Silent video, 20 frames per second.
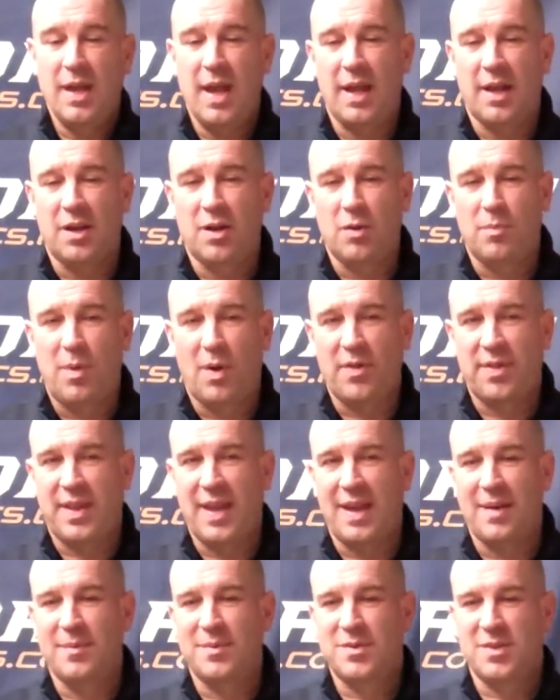Yeah, you know, both
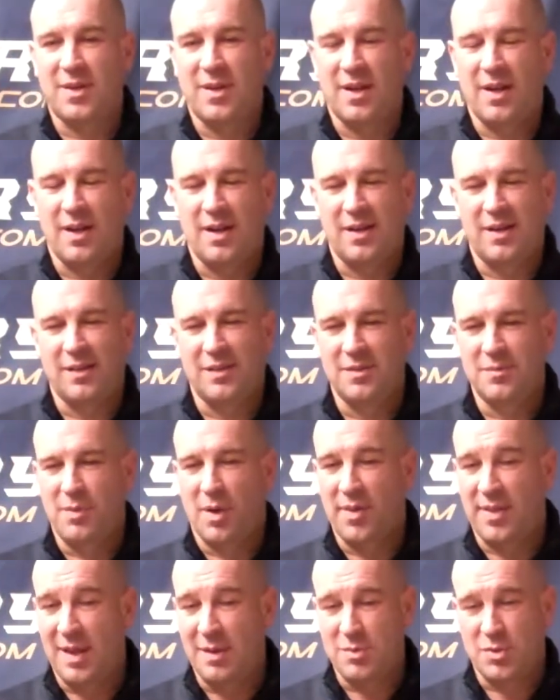games
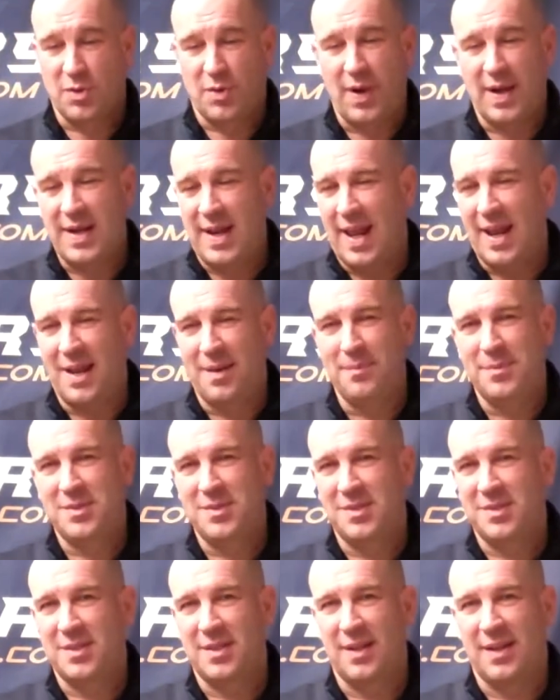were great
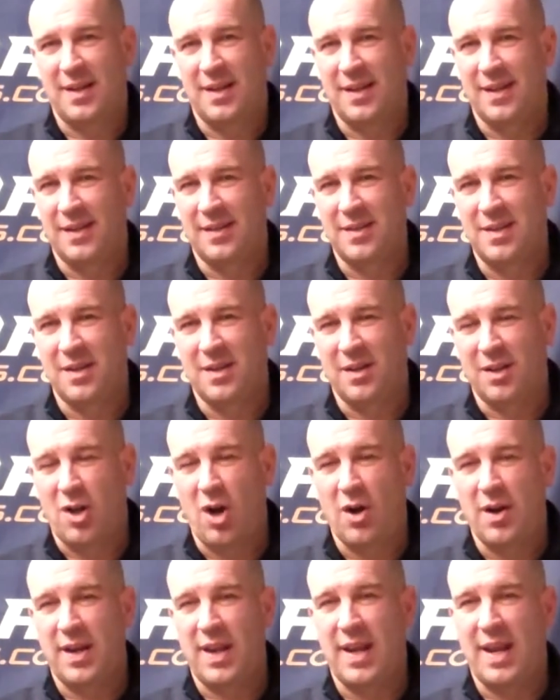games. You know, the
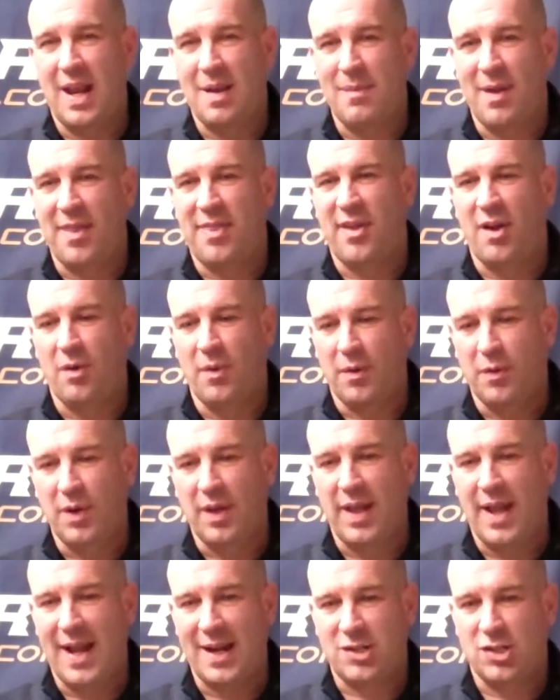Carnegie game, I thought we
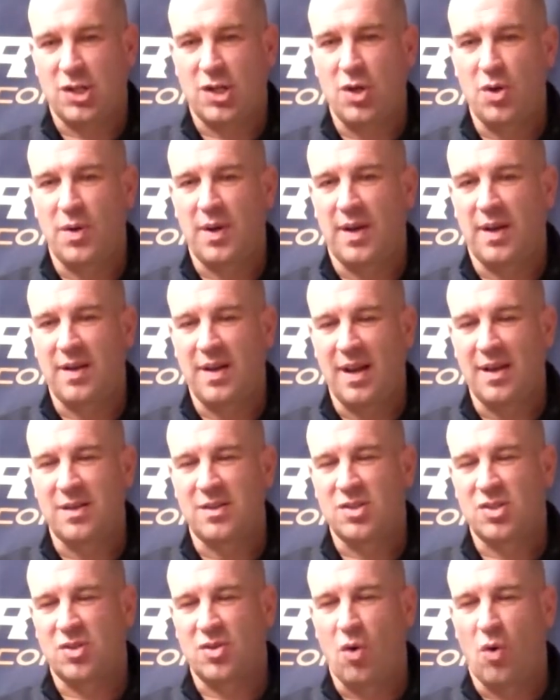really executed
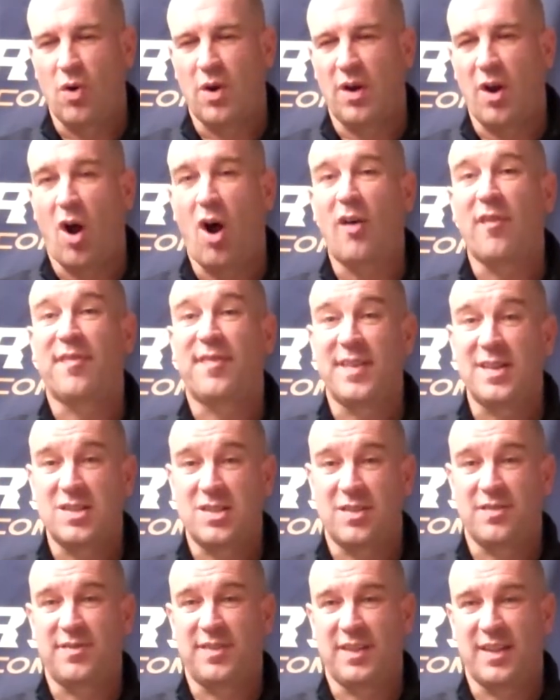and scored
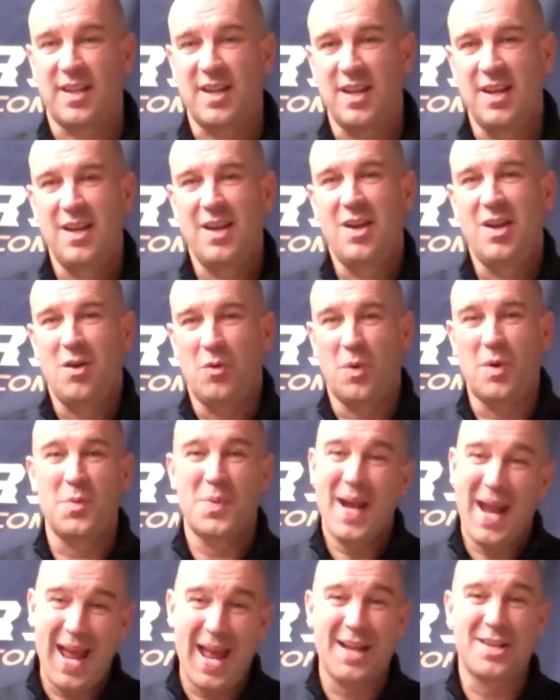offensively when
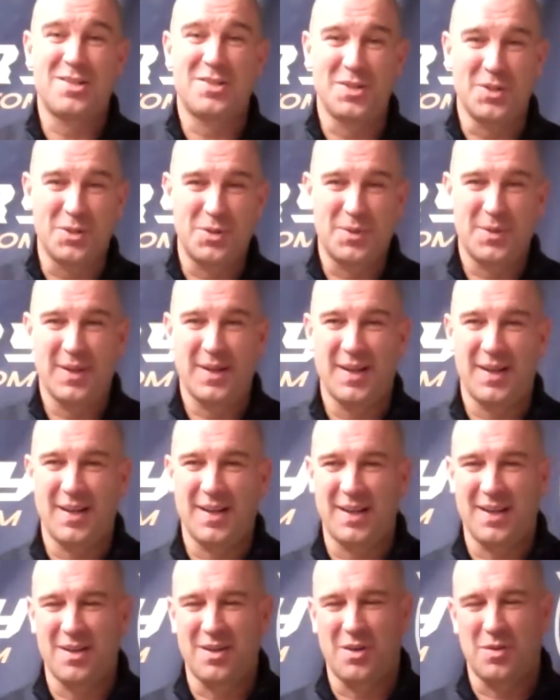we had
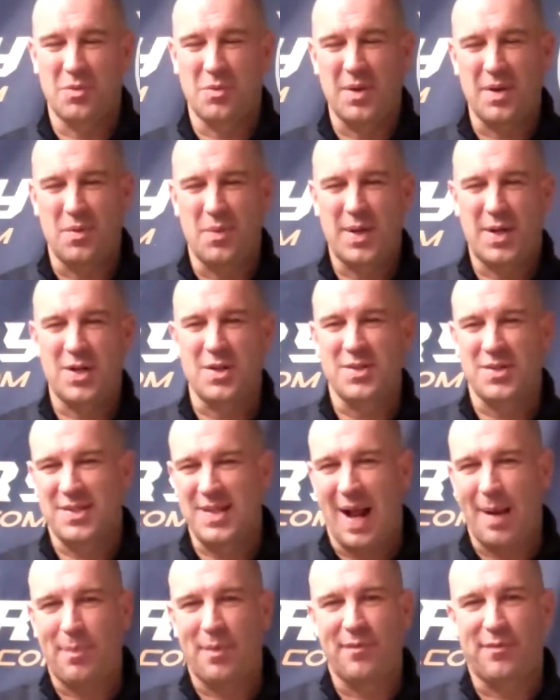to. We couldn't
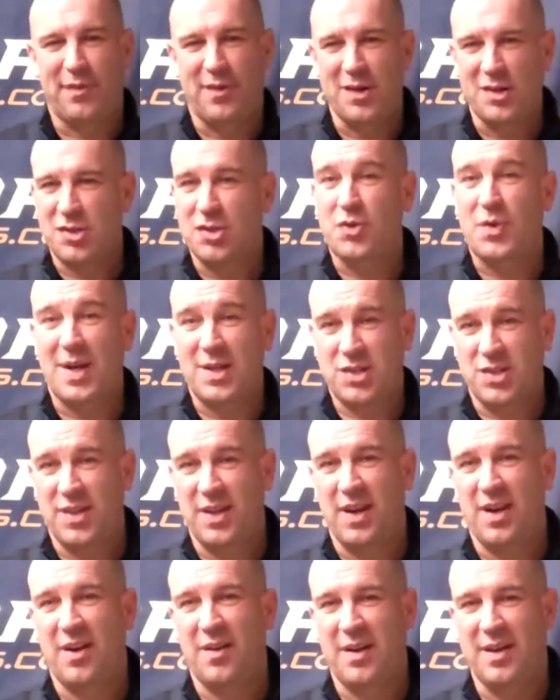stop them for a stretch
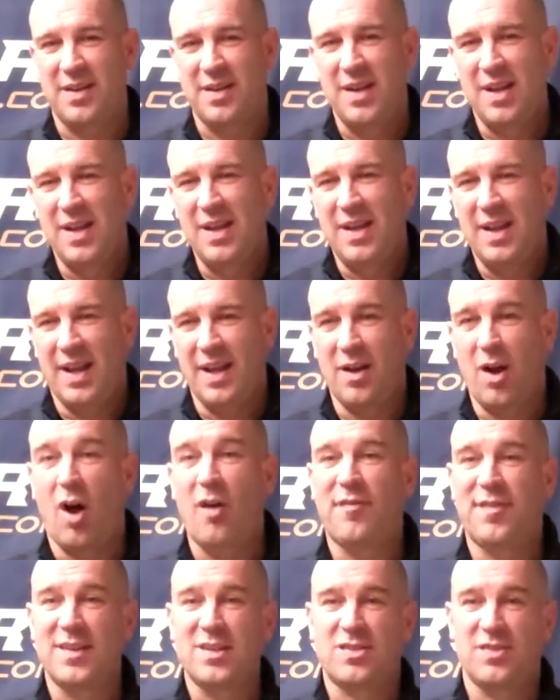there, and
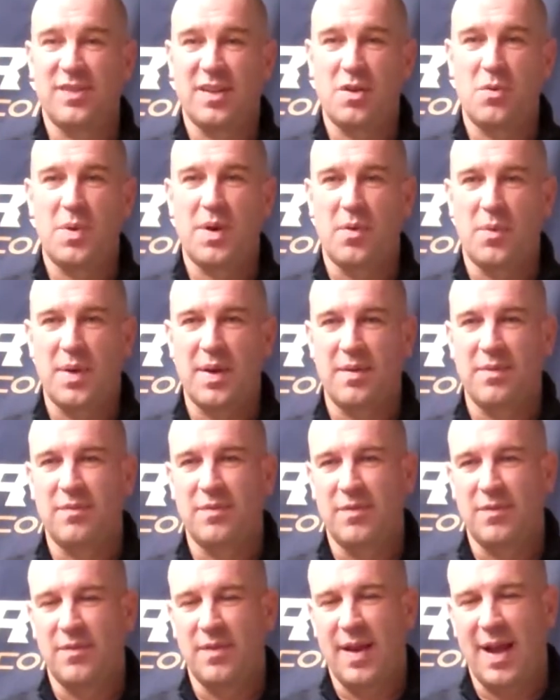offensively we
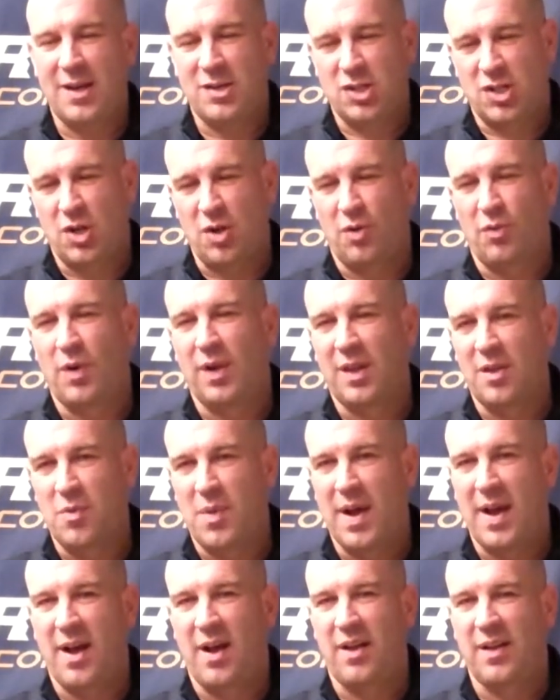executed really
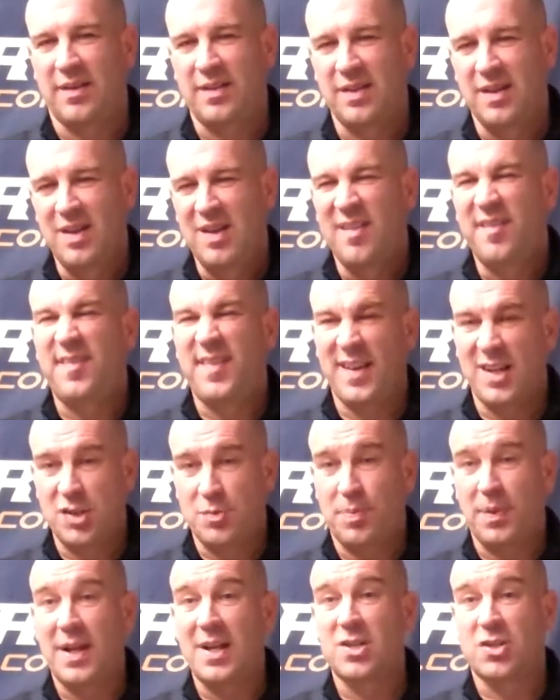well and
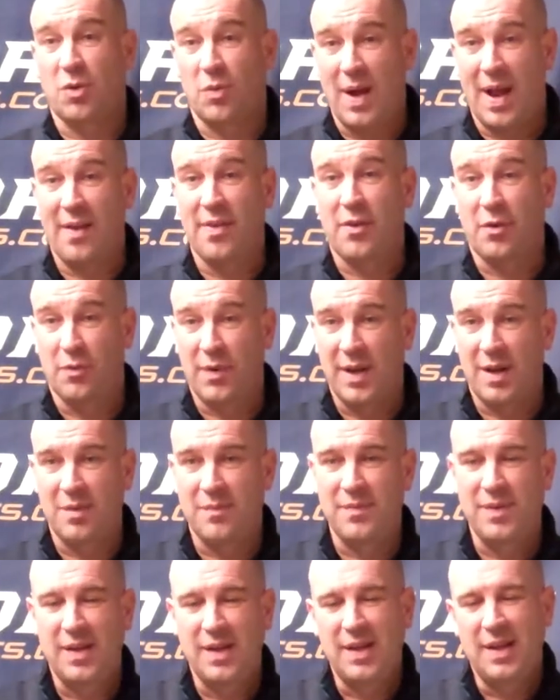finished plays around the
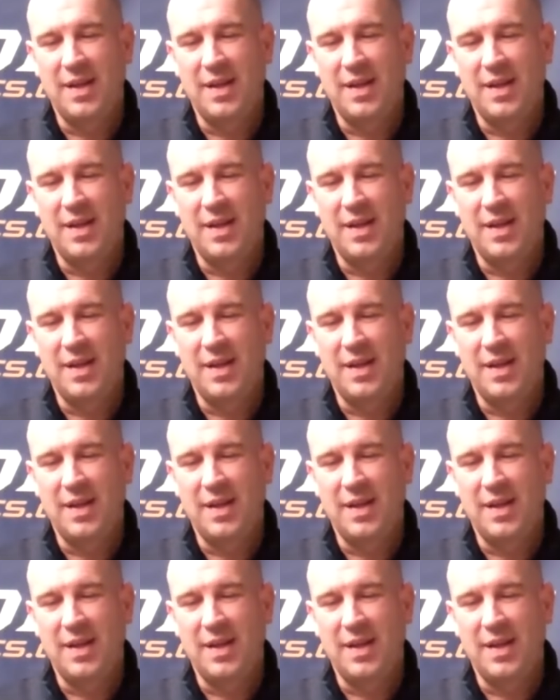rim.